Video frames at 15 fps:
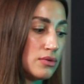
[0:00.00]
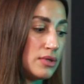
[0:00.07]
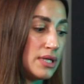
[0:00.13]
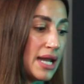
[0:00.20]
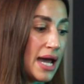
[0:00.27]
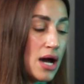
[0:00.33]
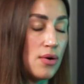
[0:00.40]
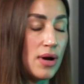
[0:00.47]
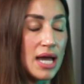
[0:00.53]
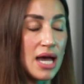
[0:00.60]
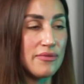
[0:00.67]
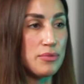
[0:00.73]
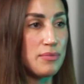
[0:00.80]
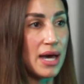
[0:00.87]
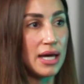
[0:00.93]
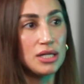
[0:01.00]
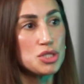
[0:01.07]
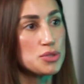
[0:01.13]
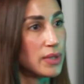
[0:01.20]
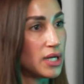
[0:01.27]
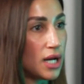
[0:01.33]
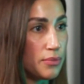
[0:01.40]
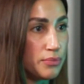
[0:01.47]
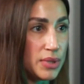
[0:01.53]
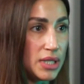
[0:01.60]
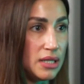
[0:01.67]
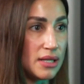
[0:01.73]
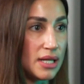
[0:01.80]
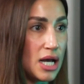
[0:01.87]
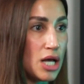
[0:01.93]
now I have a management
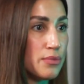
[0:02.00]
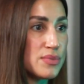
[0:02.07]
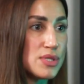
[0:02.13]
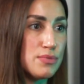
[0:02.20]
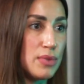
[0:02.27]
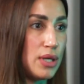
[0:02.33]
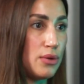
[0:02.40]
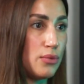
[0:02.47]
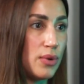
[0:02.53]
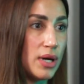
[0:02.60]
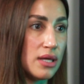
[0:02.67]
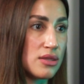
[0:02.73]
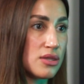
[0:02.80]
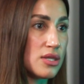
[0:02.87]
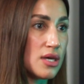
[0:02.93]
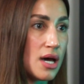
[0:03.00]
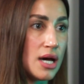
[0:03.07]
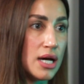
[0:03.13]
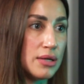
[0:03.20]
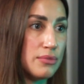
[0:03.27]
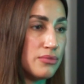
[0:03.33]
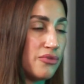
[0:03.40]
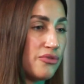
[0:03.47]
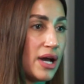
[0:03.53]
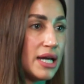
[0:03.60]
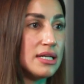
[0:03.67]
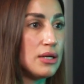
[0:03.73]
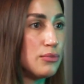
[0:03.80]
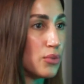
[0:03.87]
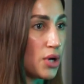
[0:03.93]
company that helps me with
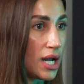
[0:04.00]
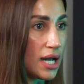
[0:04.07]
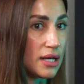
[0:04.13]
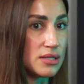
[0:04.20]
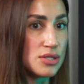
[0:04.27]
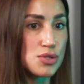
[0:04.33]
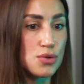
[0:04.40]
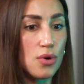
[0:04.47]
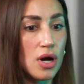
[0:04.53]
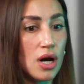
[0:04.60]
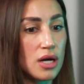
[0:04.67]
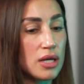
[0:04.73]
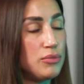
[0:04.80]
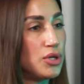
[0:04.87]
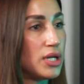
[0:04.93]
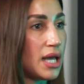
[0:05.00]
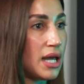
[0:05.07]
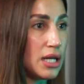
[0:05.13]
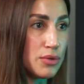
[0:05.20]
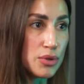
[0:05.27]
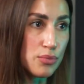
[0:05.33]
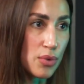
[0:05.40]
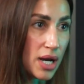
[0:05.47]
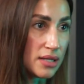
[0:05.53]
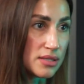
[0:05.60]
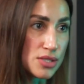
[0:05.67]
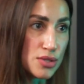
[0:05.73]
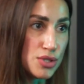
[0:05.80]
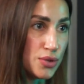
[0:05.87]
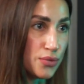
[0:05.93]
finding brands or communicating with
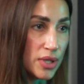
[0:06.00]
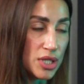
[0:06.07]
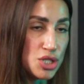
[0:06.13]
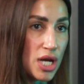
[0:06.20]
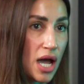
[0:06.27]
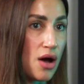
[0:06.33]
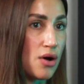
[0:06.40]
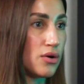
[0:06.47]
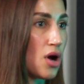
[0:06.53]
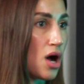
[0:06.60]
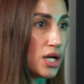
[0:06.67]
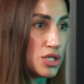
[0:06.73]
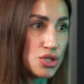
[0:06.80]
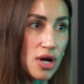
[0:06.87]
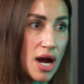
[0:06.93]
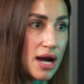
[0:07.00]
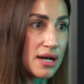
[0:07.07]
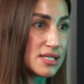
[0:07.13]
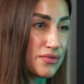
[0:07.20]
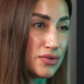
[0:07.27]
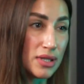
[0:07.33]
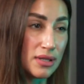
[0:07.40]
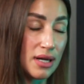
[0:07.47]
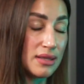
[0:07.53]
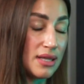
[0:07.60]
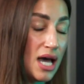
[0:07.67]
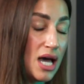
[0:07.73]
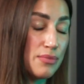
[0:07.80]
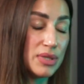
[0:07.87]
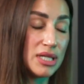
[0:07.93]
brands who do reach out, contracts, everything like
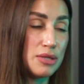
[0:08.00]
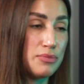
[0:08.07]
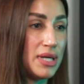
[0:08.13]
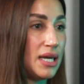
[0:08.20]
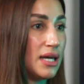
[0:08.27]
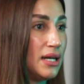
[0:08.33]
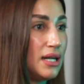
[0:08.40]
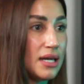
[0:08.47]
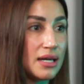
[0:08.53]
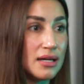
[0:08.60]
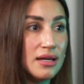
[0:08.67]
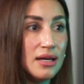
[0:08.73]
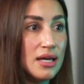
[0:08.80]
that. But at the beginning,